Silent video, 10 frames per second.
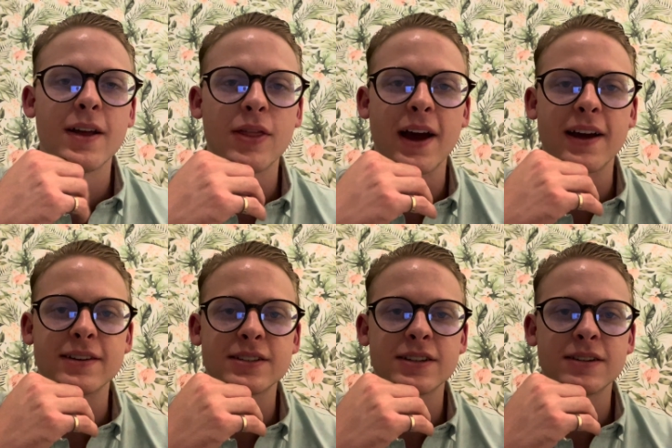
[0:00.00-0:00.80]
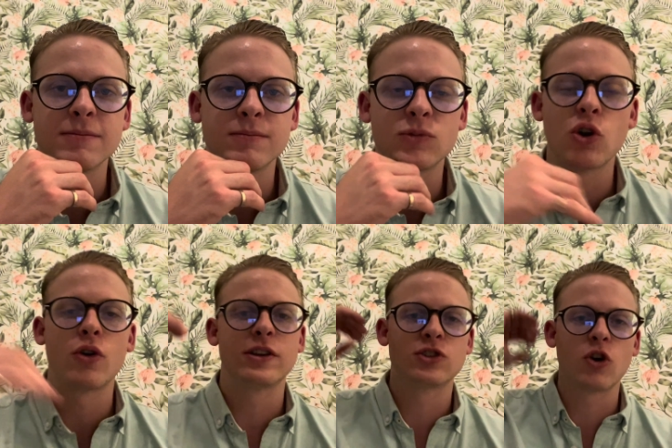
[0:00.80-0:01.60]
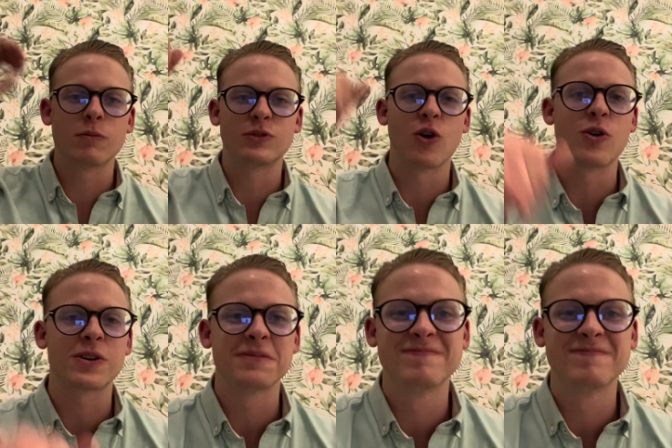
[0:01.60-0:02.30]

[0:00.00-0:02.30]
that God is top dog.